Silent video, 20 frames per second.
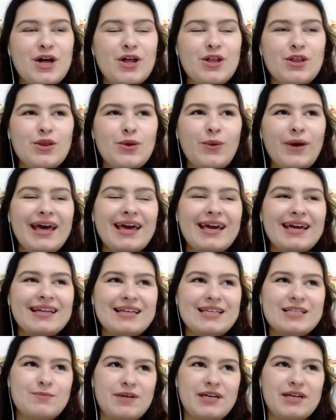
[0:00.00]
the way I can
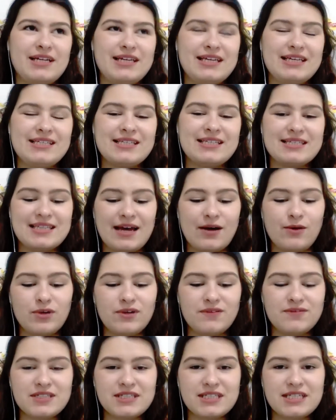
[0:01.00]
explain it is that
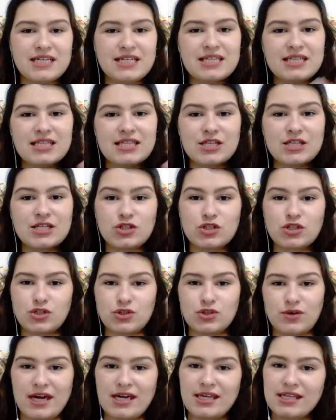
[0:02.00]
we've seen the
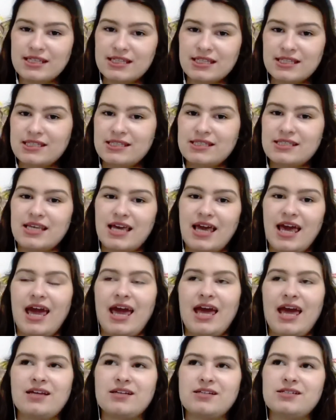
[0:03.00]
strengths
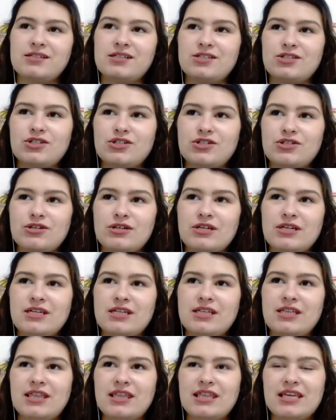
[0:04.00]
and
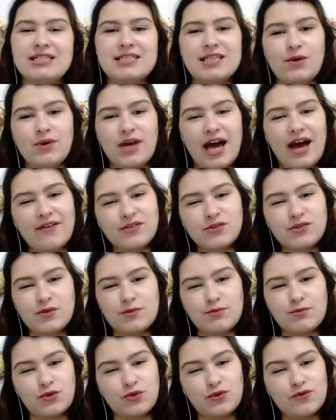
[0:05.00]
certain things that we have
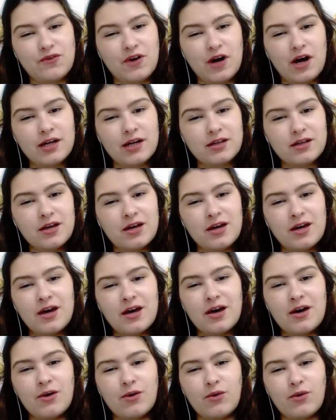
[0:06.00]
to improve on
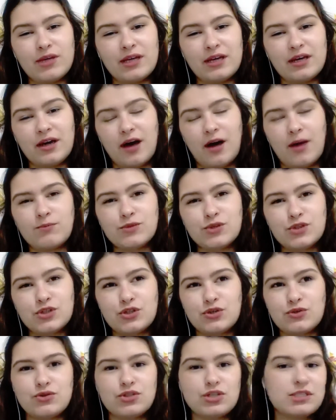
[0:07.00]
when it comes
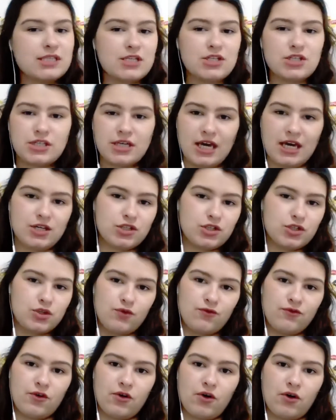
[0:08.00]
to just education
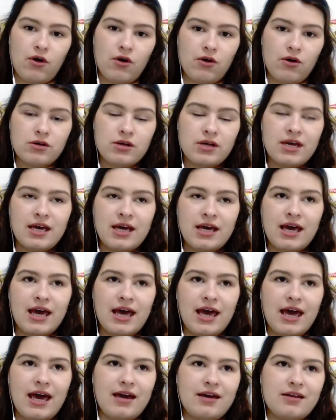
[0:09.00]
overall.
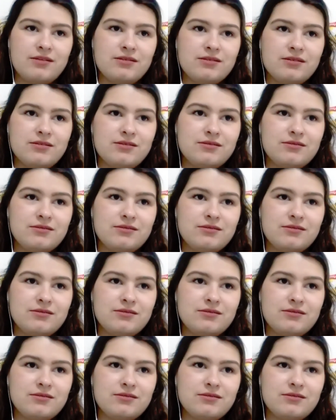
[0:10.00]
And